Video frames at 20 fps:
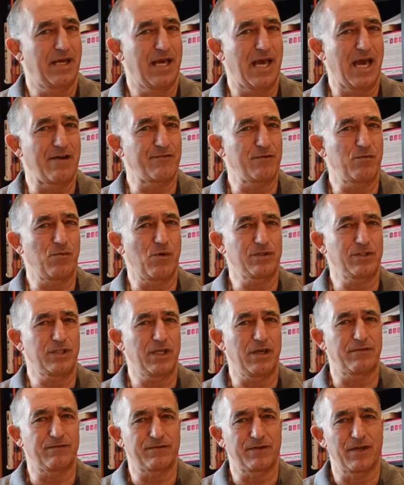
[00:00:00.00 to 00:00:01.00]
Have a what
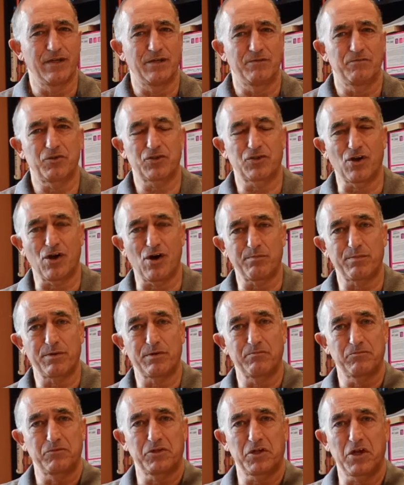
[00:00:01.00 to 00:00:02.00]
if. Stop,
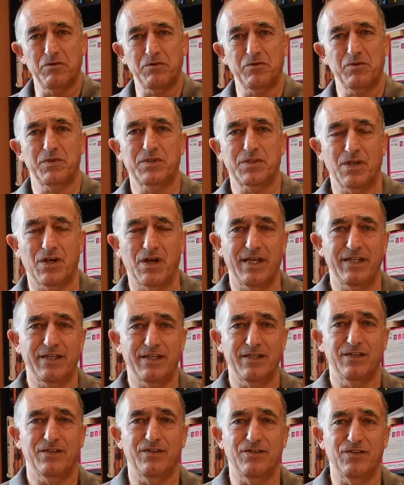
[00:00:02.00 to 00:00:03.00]
go to a side,
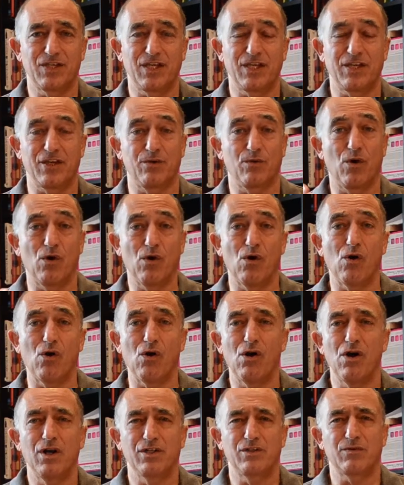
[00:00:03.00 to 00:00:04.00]
continue.
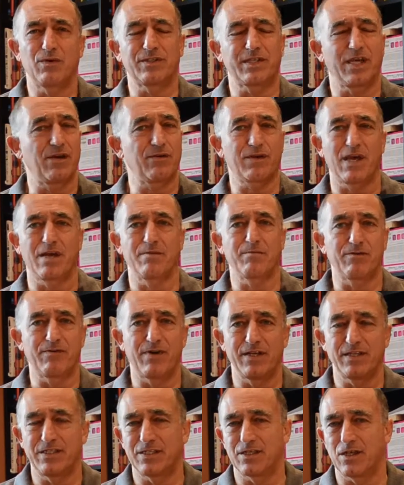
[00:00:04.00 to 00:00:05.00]
Or do I say, okay, my
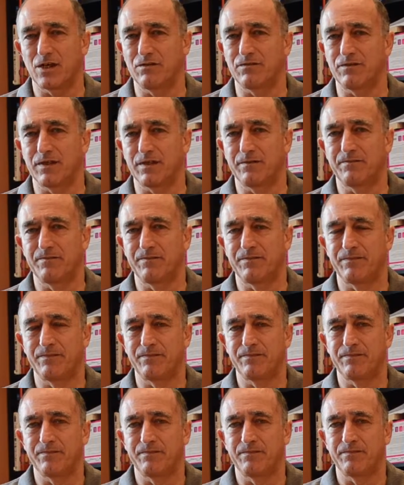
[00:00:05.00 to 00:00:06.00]
race is over?
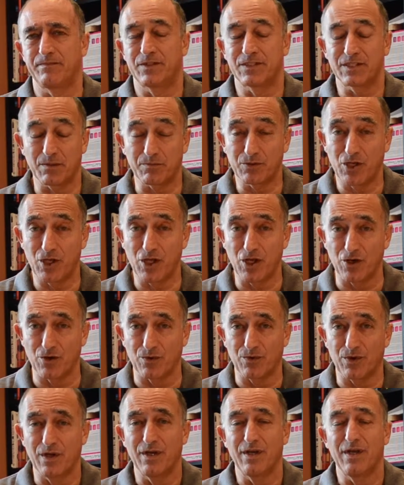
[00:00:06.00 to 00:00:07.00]
It's up to
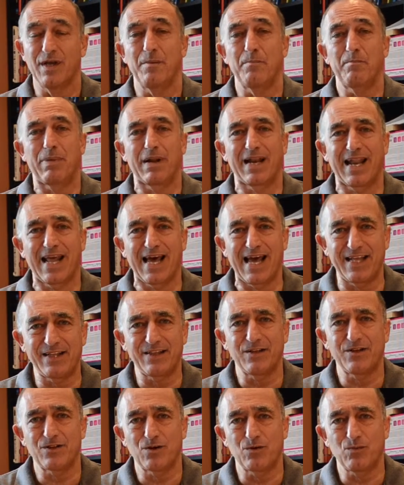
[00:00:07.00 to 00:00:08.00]
you.
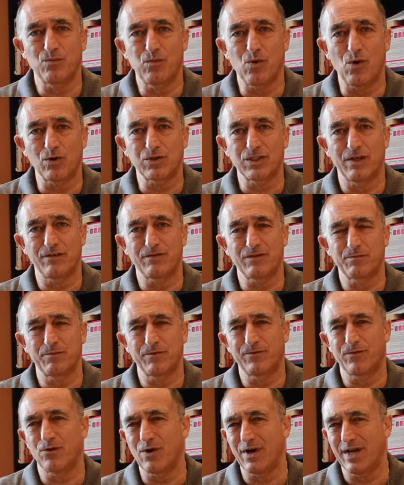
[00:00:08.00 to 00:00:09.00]
Plan the what ifs
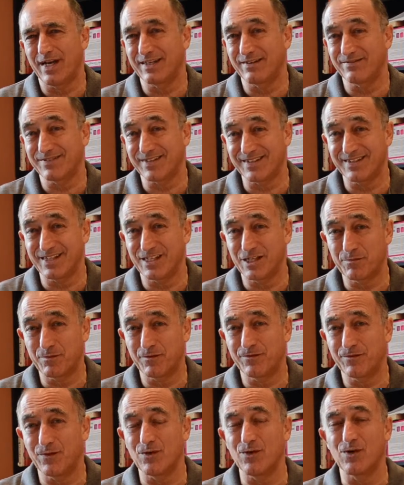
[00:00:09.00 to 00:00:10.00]
beforehand. I've done this
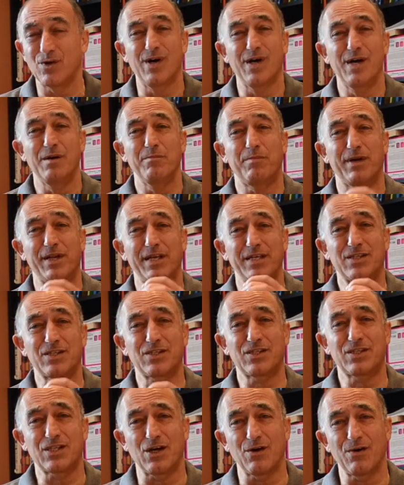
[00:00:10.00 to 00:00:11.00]
before, but it's
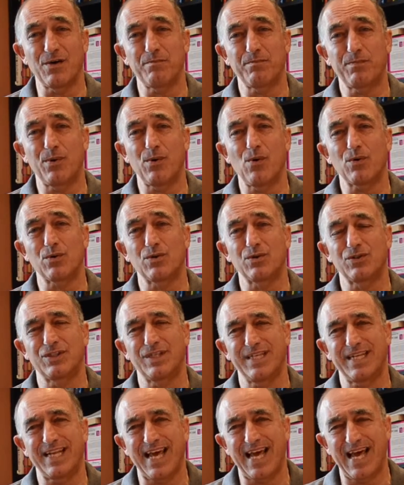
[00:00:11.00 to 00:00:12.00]
so important.
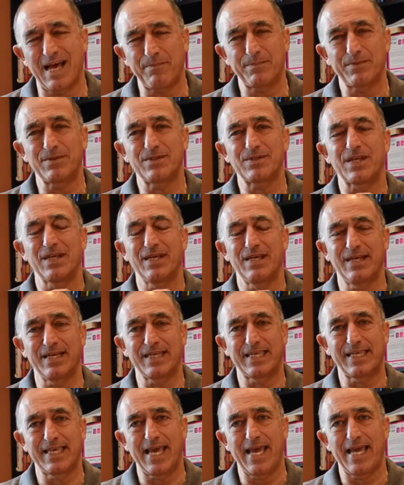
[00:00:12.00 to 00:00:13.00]
It happens
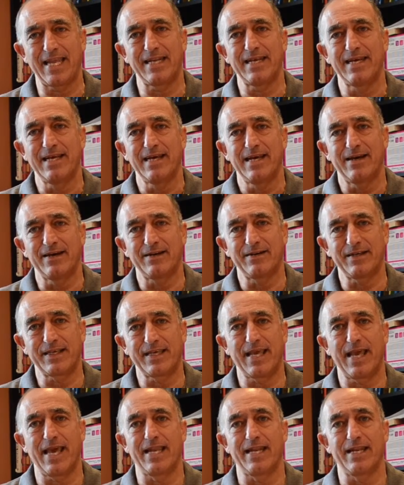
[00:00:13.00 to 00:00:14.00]
again and
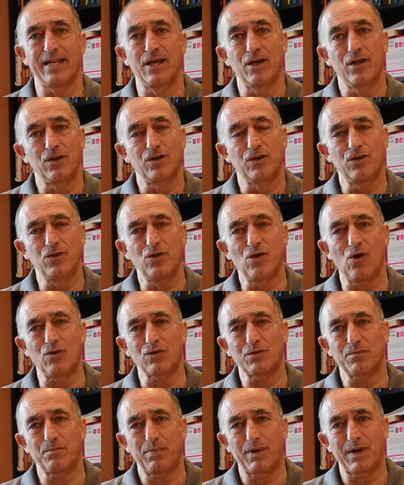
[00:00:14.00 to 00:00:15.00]
again.
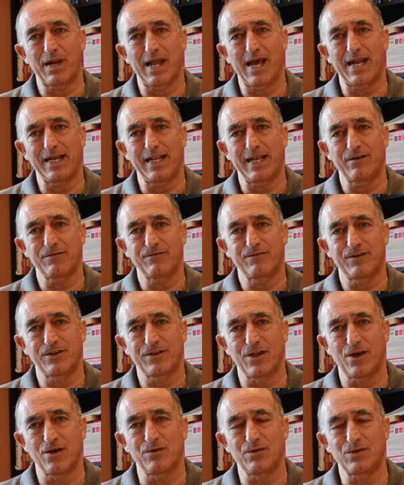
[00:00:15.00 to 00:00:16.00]
Not planning for
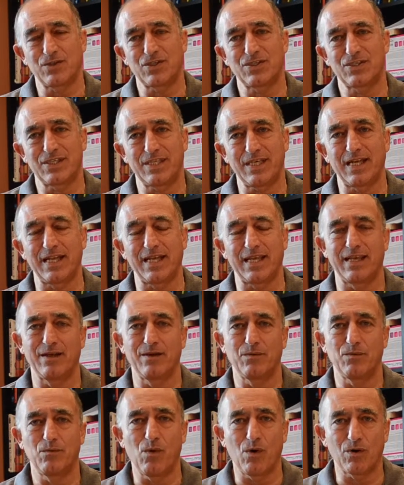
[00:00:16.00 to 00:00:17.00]
those silly
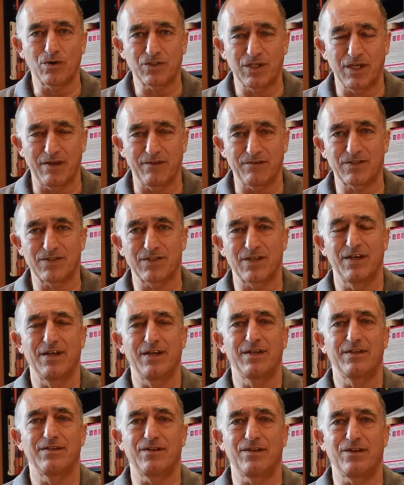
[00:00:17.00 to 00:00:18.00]
what ifs
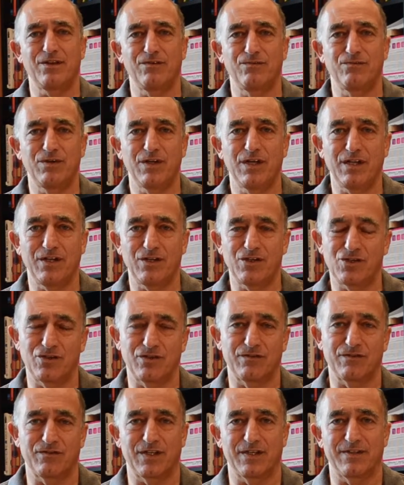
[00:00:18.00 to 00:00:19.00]
that you really
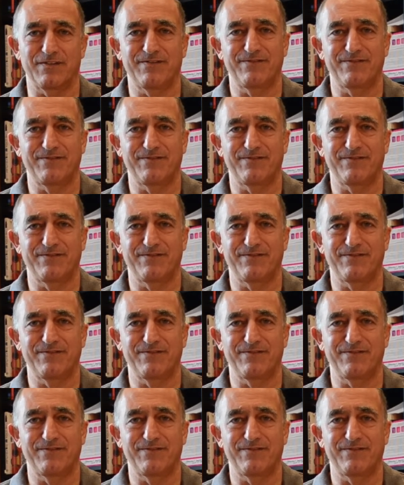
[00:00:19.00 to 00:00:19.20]
should have done.